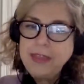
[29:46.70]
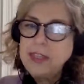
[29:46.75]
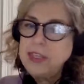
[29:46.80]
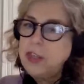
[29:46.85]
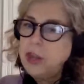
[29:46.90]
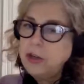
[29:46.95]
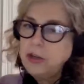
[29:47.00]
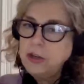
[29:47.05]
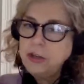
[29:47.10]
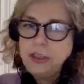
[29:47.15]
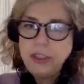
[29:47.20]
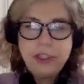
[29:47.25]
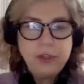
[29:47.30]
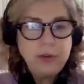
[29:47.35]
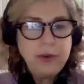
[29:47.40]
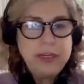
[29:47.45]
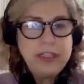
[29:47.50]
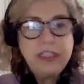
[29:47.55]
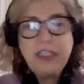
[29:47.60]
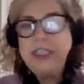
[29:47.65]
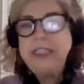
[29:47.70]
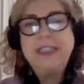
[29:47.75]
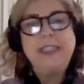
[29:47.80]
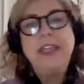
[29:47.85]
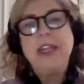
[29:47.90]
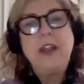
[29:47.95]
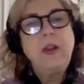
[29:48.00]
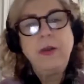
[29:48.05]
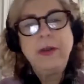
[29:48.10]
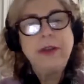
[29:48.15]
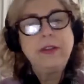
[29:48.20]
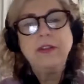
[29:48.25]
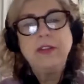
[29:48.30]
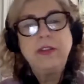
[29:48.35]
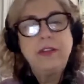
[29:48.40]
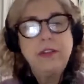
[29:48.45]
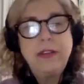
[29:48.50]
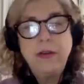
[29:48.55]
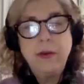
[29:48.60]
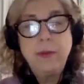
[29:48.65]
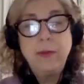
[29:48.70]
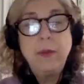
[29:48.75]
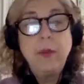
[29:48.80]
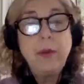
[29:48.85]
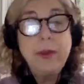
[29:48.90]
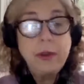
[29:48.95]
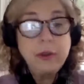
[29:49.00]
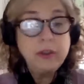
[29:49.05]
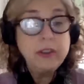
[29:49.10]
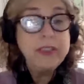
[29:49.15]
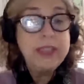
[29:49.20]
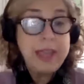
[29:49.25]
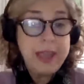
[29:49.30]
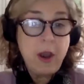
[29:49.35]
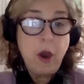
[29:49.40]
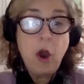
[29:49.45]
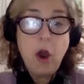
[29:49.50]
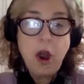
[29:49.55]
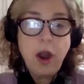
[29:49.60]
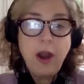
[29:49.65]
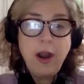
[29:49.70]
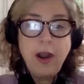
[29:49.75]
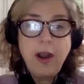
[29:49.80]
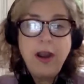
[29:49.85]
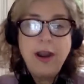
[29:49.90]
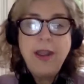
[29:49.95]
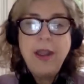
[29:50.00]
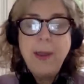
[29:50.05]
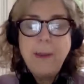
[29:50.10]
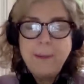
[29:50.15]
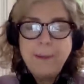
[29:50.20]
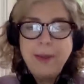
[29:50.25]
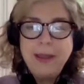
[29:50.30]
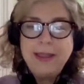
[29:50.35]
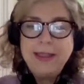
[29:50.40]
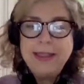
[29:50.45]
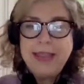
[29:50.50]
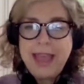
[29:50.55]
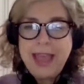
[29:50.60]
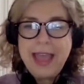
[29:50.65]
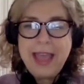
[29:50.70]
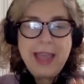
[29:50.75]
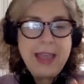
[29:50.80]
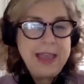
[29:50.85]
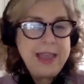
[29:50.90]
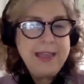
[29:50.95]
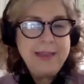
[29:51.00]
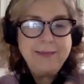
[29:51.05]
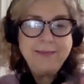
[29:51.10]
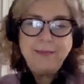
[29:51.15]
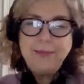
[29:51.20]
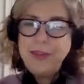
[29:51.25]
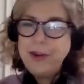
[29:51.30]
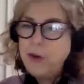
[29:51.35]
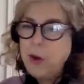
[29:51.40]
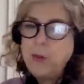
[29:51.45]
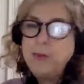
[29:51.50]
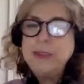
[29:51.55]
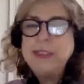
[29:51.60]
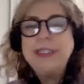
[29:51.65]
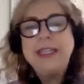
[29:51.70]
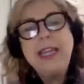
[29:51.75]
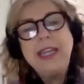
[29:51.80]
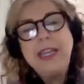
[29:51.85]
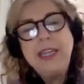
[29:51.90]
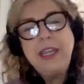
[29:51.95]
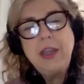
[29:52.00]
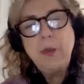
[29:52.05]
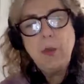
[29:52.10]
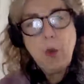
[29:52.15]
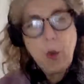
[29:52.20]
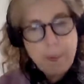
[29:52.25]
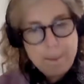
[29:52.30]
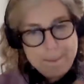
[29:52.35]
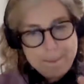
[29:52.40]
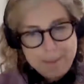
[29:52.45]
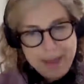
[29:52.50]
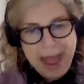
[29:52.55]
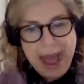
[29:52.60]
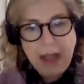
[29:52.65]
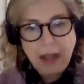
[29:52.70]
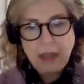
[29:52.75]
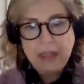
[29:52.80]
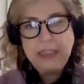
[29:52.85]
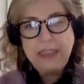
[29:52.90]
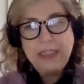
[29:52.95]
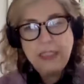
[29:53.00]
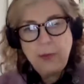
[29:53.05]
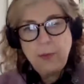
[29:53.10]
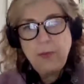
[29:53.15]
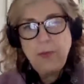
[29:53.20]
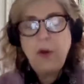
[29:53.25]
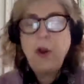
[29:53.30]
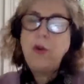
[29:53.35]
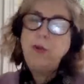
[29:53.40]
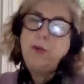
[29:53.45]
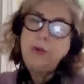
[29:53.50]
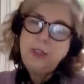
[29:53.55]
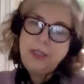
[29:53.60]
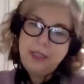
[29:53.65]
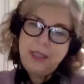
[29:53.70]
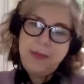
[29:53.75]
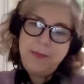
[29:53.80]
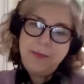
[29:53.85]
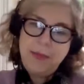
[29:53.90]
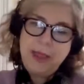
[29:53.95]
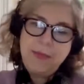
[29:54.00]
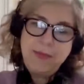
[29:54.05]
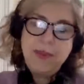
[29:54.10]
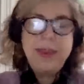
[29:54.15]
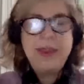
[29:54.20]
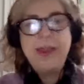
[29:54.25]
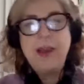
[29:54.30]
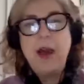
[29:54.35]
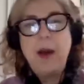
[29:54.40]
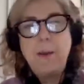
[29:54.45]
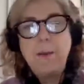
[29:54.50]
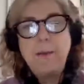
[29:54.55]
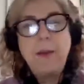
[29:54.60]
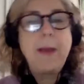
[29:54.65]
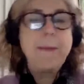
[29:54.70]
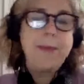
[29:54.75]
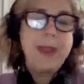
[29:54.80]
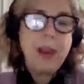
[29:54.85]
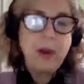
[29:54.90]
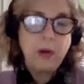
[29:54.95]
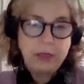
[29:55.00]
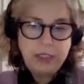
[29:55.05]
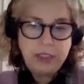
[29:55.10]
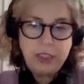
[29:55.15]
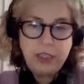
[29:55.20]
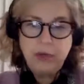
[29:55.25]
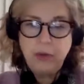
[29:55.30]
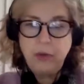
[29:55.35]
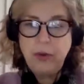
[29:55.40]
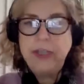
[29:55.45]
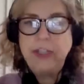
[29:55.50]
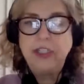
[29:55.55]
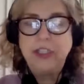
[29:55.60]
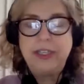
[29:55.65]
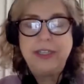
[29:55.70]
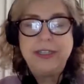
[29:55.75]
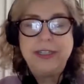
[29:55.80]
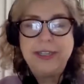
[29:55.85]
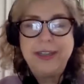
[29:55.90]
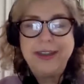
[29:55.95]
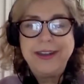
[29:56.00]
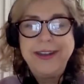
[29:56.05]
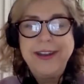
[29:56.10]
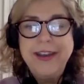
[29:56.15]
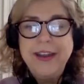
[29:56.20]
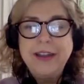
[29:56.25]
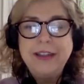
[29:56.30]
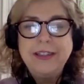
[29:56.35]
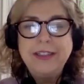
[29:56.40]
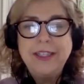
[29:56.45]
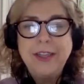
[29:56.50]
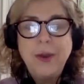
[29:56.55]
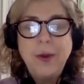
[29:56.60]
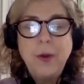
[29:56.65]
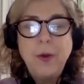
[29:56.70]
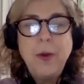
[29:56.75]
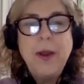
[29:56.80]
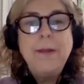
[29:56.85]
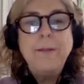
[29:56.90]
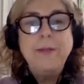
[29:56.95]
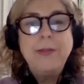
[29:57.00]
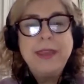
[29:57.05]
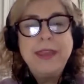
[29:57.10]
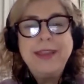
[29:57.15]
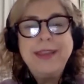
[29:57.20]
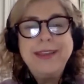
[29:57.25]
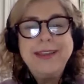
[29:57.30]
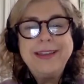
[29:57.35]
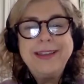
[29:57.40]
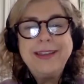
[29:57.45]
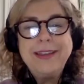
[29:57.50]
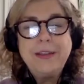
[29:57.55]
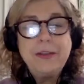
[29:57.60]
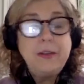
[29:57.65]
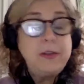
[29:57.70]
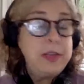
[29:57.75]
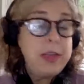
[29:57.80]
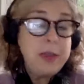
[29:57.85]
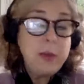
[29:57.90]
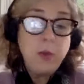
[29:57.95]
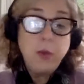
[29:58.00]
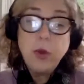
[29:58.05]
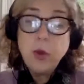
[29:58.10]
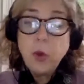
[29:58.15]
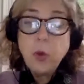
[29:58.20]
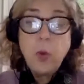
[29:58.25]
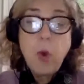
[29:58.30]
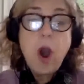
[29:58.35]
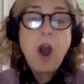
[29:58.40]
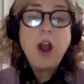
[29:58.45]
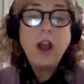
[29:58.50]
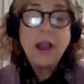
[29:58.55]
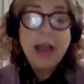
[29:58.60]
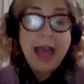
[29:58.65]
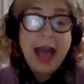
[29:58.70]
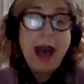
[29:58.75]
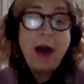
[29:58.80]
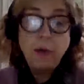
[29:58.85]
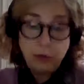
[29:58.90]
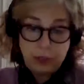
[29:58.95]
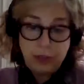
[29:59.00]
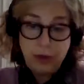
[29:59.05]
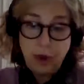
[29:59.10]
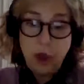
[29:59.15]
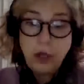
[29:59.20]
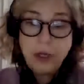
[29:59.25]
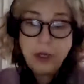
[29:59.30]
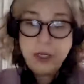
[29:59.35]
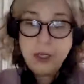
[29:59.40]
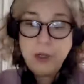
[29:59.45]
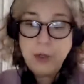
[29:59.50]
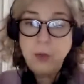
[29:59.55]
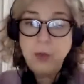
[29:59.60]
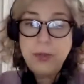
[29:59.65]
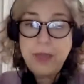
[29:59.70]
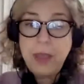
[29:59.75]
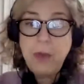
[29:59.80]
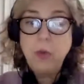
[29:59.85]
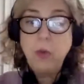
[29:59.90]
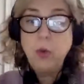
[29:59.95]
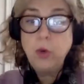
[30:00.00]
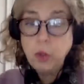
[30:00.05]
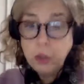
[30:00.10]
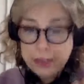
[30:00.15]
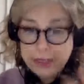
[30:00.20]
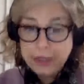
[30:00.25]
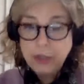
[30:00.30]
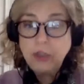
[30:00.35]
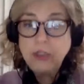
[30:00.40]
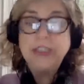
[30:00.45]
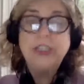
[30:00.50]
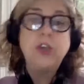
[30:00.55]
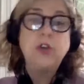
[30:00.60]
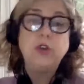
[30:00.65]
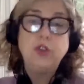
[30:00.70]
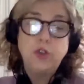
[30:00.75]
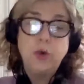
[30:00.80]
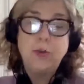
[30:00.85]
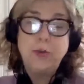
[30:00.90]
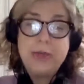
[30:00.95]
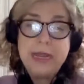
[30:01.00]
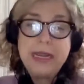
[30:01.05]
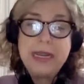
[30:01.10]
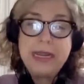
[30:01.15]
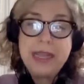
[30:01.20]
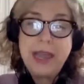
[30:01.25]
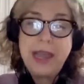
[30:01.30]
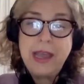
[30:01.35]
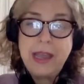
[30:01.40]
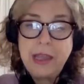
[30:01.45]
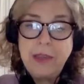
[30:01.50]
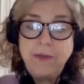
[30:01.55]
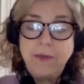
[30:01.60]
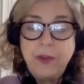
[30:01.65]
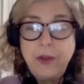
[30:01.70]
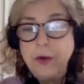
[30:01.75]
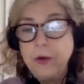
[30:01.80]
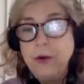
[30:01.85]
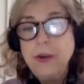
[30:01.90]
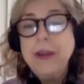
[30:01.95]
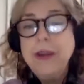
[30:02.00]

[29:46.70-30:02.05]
the younger generation isn't loyal to their employers, they are, but they're almost taking a more balanced approach than maybe my parents' generation did. So they will walk out on you. They will get on social media if you're